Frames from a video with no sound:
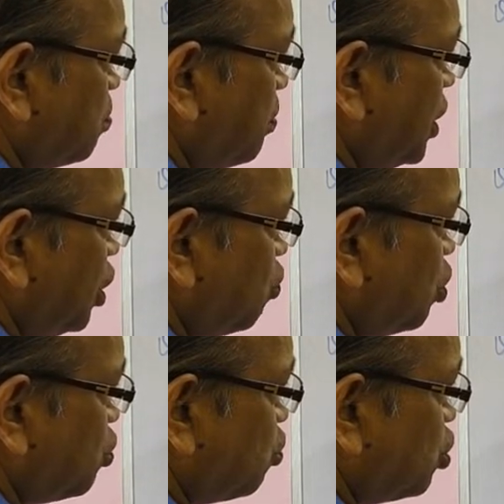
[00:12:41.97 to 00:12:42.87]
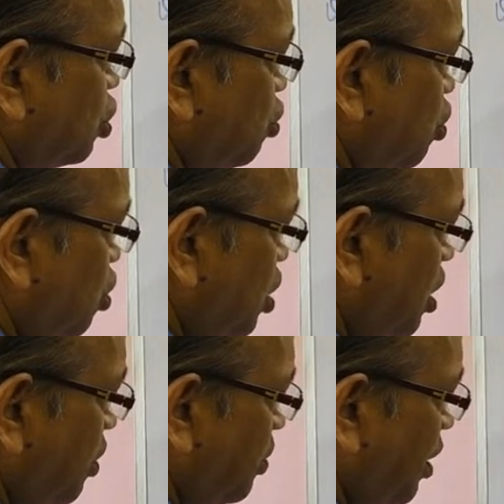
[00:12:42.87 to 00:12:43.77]
p equals to 0.
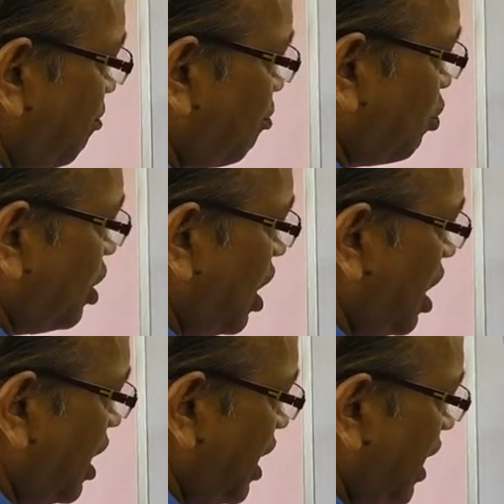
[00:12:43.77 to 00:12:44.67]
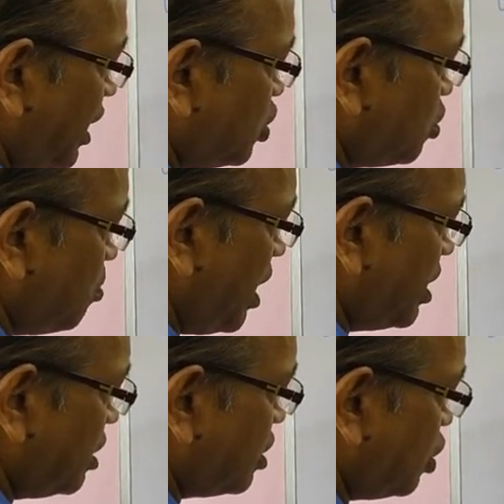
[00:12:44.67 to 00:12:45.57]
Therefore x
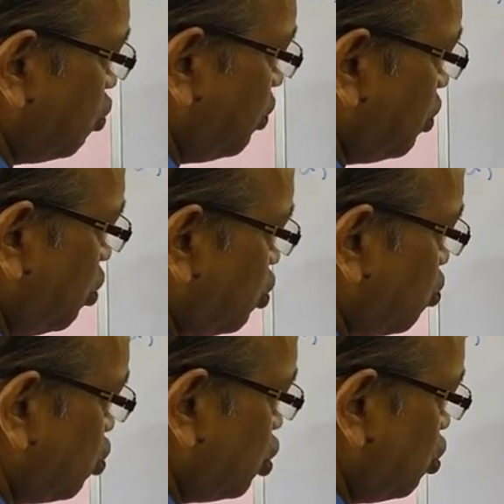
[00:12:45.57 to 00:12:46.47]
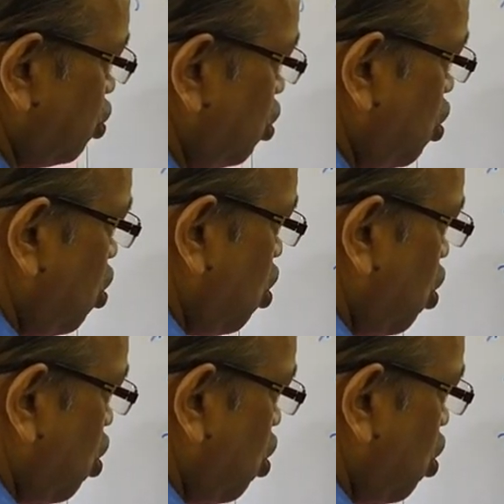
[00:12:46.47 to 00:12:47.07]
minus q equals to 0,